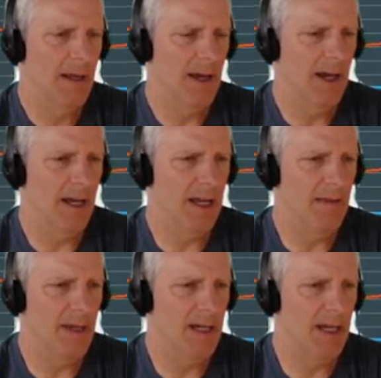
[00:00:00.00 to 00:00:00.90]
Uh,
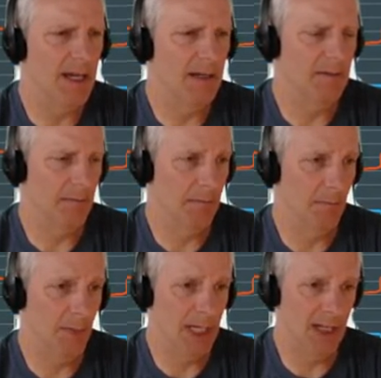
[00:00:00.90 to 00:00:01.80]
and then uh,
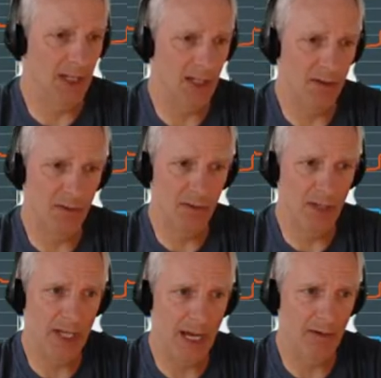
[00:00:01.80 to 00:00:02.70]
we continue to
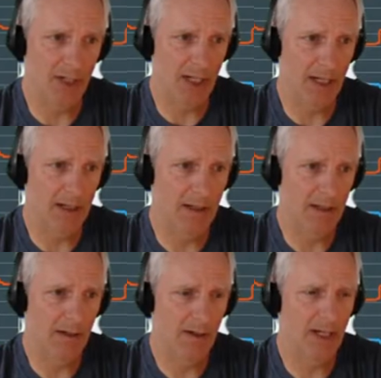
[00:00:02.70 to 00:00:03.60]
the downside,
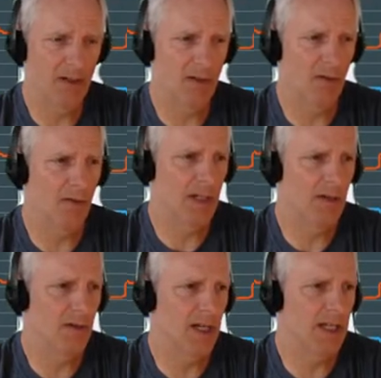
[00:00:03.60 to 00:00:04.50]
right? So
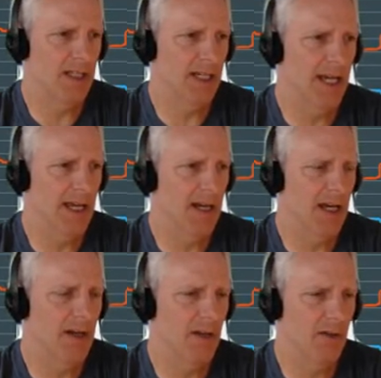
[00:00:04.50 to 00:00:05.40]
here is again
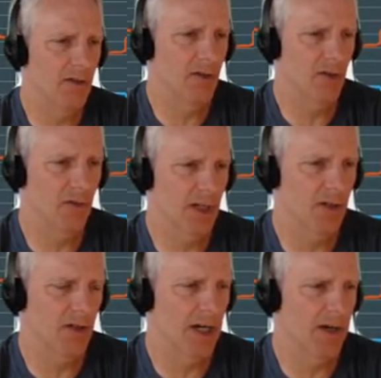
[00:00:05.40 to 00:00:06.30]
another
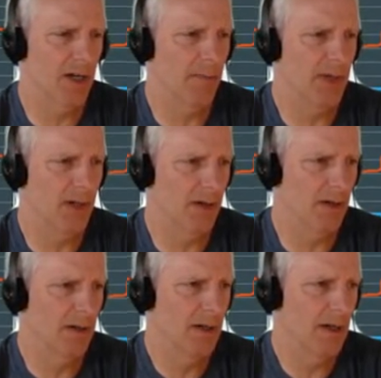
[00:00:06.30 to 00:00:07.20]
structure area
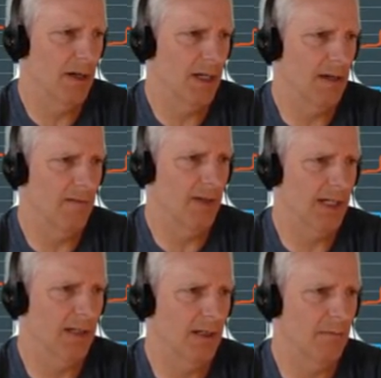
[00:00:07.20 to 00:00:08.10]
bigger. Okay, in
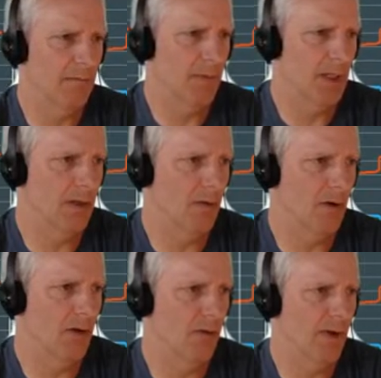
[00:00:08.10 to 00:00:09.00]
fact, it could go
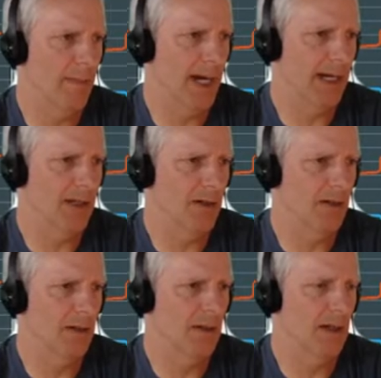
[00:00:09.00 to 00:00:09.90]
all the way back
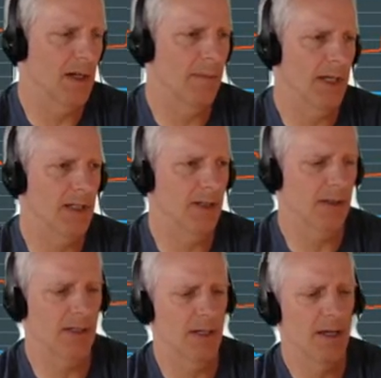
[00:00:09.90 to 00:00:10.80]
here, uh,
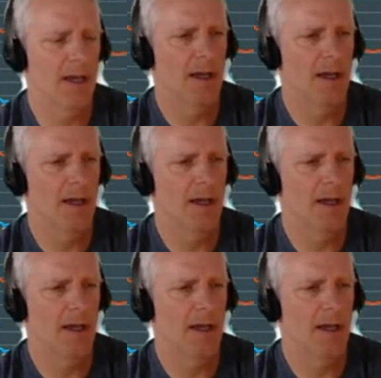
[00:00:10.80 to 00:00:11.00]
basically.